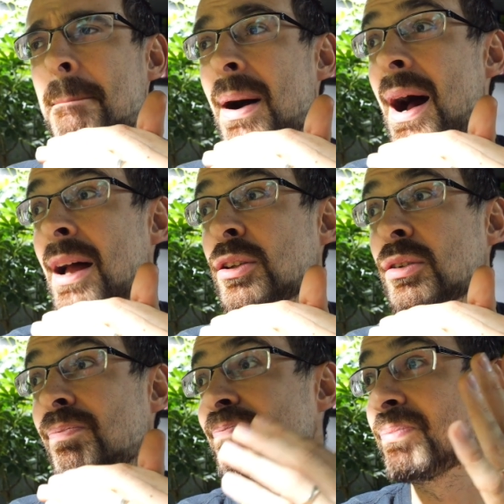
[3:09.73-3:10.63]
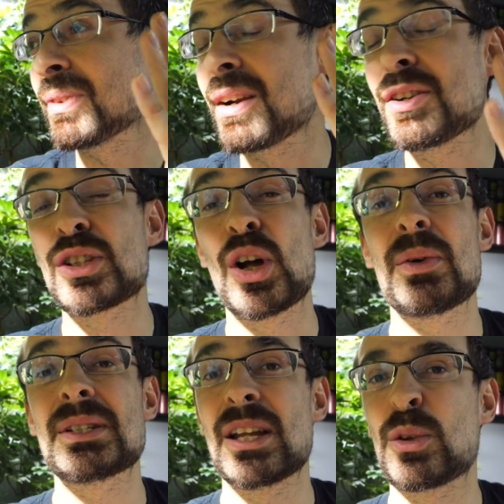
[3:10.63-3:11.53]
but there is
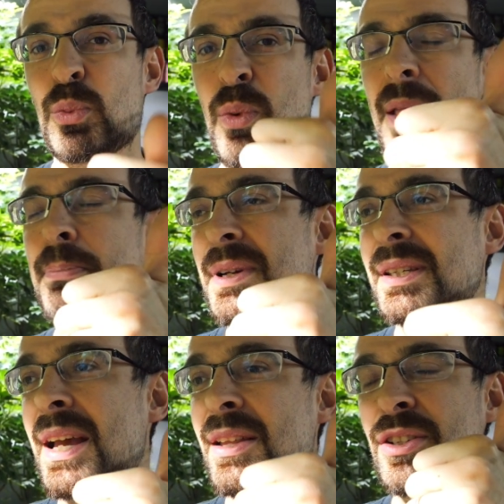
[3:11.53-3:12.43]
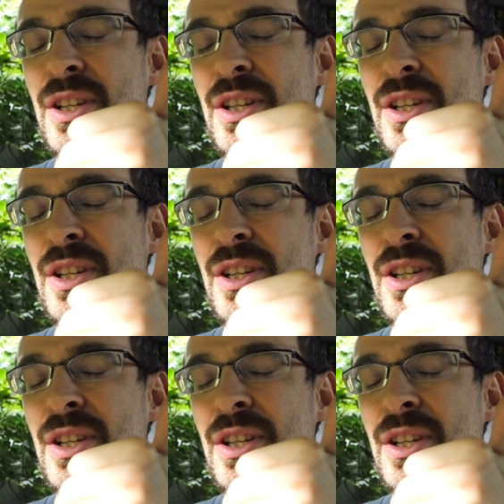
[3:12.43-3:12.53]
always that 1%